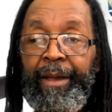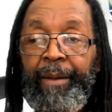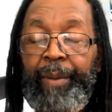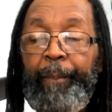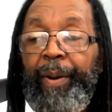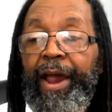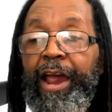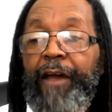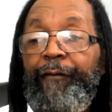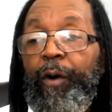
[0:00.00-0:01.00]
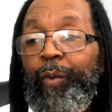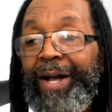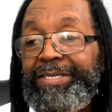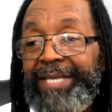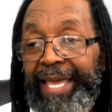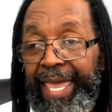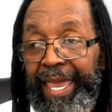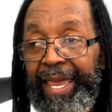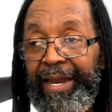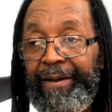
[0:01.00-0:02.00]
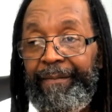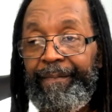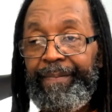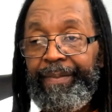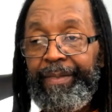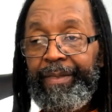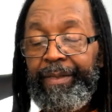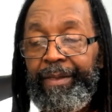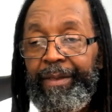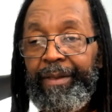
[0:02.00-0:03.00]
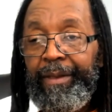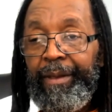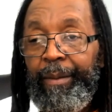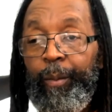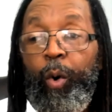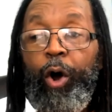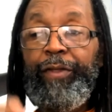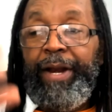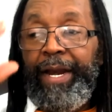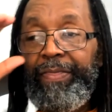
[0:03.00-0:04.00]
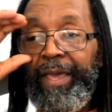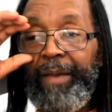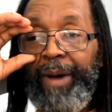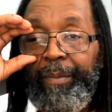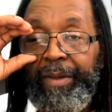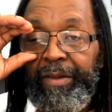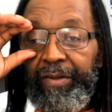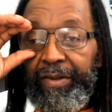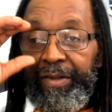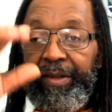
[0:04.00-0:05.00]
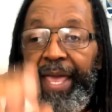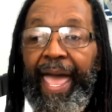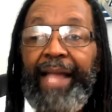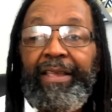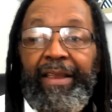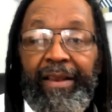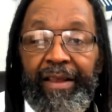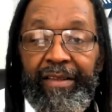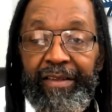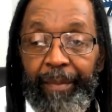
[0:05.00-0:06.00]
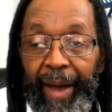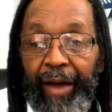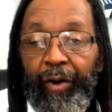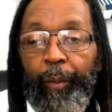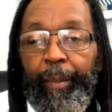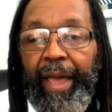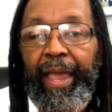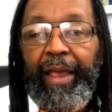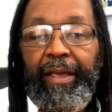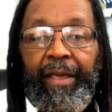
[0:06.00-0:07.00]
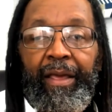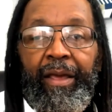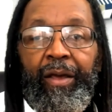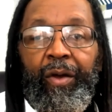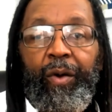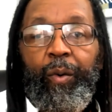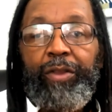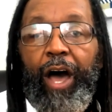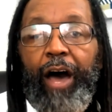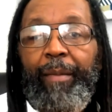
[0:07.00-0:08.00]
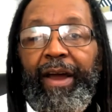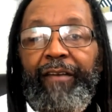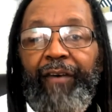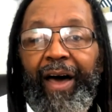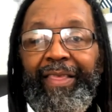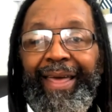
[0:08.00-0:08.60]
preparing for what's ahead. More than anything, my brothers and sisters, acting is about obeying what the Almighty Father